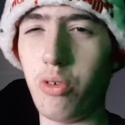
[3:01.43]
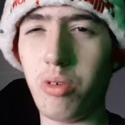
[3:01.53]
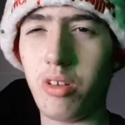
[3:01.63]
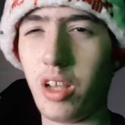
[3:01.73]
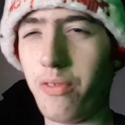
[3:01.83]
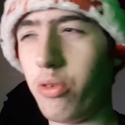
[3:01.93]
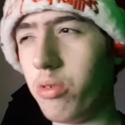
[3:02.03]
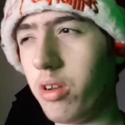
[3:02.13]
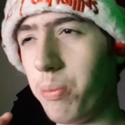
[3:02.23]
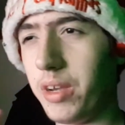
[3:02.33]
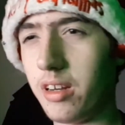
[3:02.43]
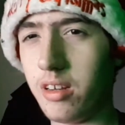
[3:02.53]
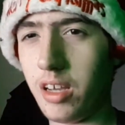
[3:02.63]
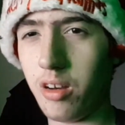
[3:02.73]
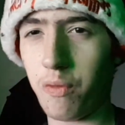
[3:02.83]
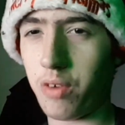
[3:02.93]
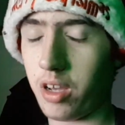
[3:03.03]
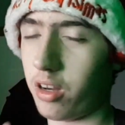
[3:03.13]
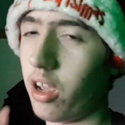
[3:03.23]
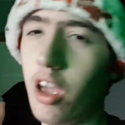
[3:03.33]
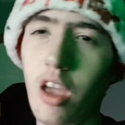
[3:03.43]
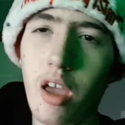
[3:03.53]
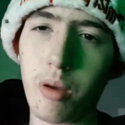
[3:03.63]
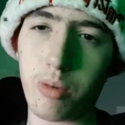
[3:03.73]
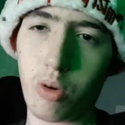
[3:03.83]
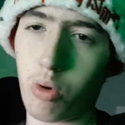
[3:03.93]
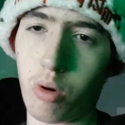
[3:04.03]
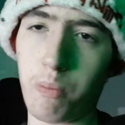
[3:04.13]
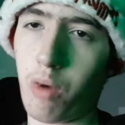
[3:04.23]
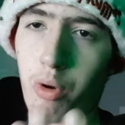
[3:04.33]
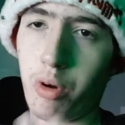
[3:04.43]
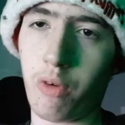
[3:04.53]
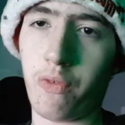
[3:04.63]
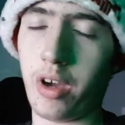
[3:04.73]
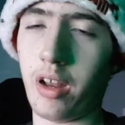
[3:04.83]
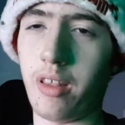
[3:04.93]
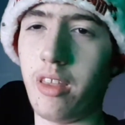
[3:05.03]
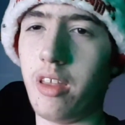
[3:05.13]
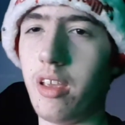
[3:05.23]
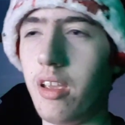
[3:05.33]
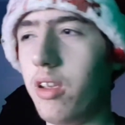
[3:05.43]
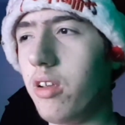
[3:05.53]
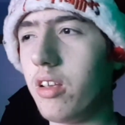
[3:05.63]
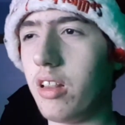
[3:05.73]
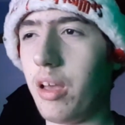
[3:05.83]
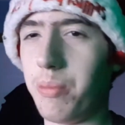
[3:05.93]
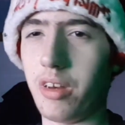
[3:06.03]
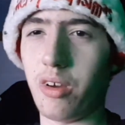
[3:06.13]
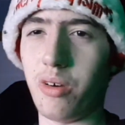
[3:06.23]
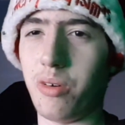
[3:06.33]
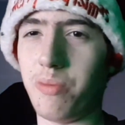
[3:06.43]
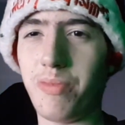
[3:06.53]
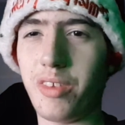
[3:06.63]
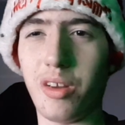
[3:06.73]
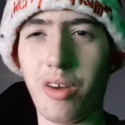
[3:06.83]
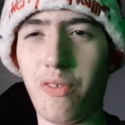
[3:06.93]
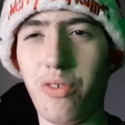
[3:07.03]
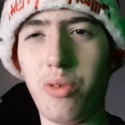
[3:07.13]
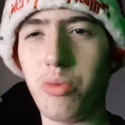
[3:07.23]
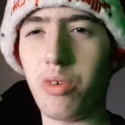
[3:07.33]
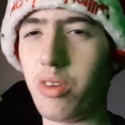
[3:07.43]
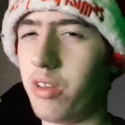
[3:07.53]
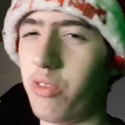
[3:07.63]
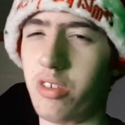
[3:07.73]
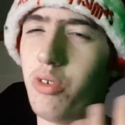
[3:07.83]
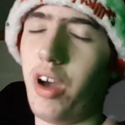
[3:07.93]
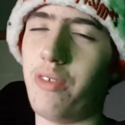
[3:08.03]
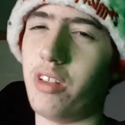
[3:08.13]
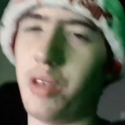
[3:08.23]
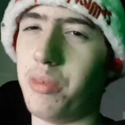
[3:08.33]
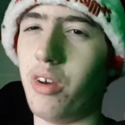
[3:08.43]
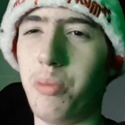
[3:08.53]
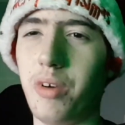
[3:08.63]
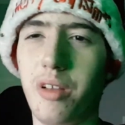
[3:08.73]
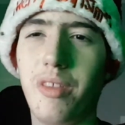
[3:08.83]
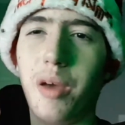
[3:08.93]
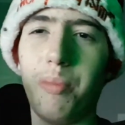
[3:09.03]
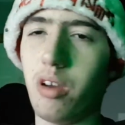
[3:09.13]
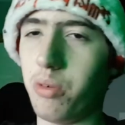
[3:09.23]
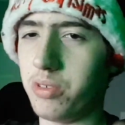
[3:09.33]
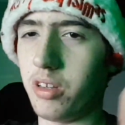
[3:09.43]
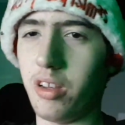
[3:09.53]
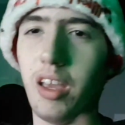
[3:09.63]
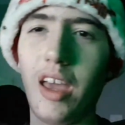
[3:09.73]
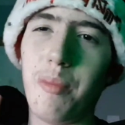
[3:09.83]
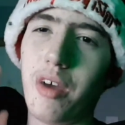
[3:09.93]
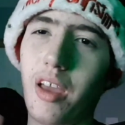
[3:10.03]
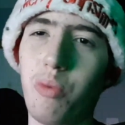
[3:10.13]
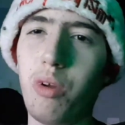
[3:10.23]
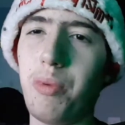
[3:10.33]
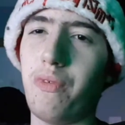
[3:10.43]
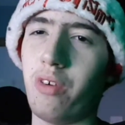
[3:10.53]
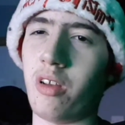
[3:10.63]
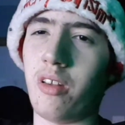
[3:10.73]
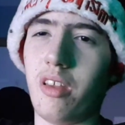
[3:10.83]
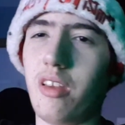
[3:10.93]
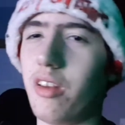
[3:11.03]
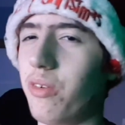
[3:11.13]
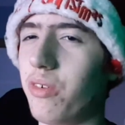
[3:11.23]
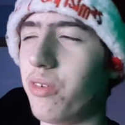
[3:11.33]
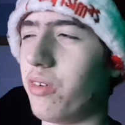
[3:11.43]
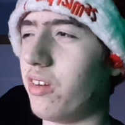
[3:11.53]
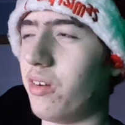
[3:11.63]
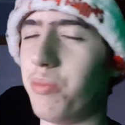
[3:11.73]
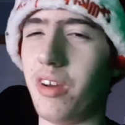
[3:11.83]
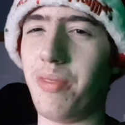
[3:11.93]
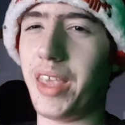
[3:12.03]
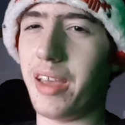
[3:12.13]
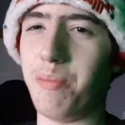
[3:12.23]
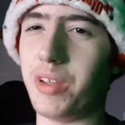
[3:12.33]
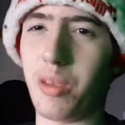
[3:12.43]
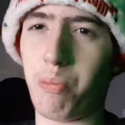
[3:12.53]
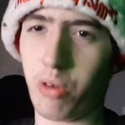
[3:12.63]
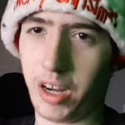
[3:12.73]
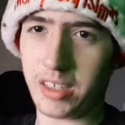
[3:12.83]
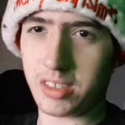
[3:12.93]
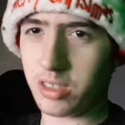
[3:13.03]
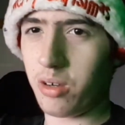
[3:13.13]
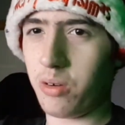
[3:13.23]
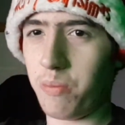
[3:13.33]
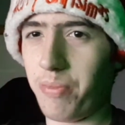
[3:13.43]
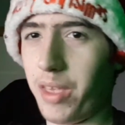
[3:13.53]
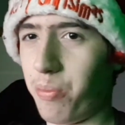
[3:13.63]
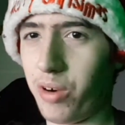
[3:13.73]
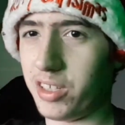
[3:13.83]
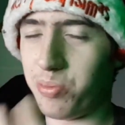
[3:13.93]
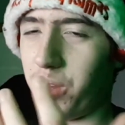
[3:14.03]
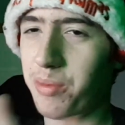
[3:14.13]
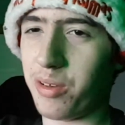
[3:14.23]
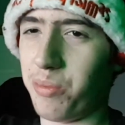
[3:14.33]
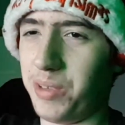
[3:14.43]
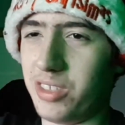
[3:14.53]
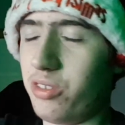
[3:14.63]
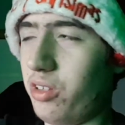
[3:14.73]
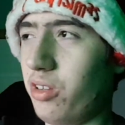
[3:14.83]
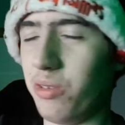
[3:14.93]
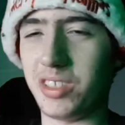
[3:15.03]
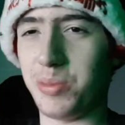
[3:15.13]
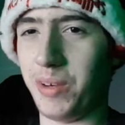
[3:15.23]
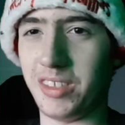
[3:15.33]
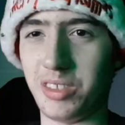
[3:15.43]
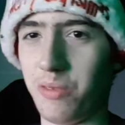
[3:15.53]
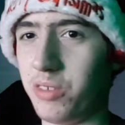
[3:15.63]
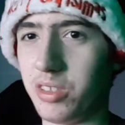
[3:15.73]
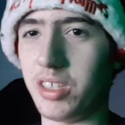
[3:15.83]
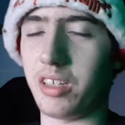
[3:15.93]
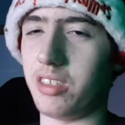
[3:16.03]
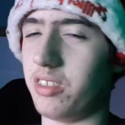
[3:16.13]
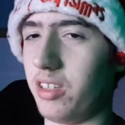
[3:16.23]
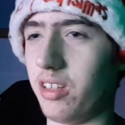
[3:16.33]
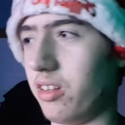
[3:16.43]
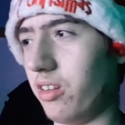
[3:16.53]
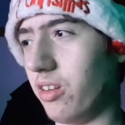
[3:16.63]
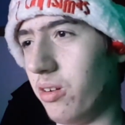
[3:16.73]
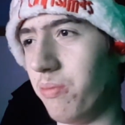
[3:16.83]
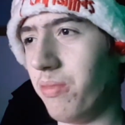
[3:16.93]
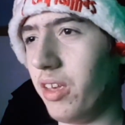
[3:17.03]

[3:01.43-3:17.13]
you're a big Nintendo fan or Mario fan, you can let me know. You know, if you go, well, you don't have to let me know, but but it would be fun, you know, going there. But the price though, it's probably gonna be so expensive, just like Disneyland, you know.